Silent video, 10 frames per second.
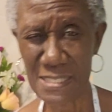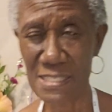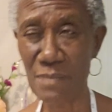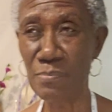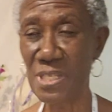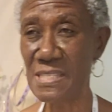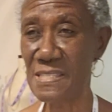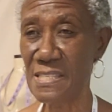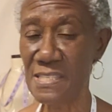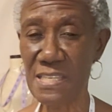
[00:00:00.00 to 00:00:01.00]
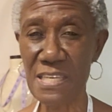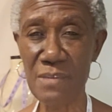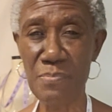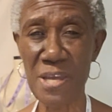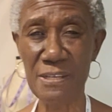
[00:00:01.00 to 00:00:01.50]

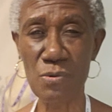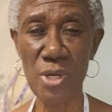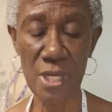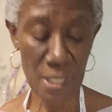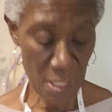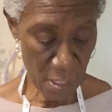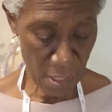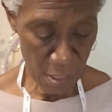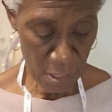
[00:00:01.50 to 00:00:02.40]
Simplicity, Butterwork,